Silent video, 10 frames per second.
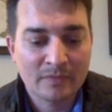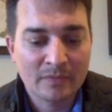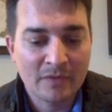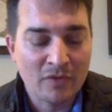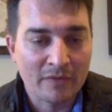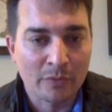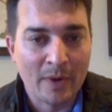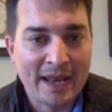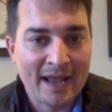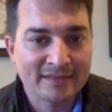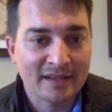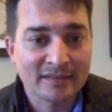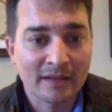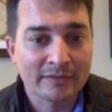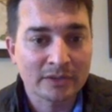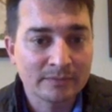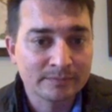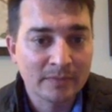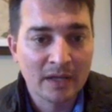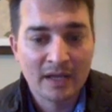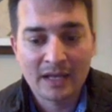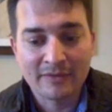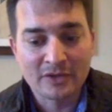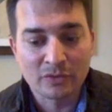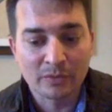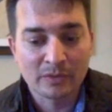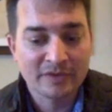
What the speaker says: if you have the right access level. Individual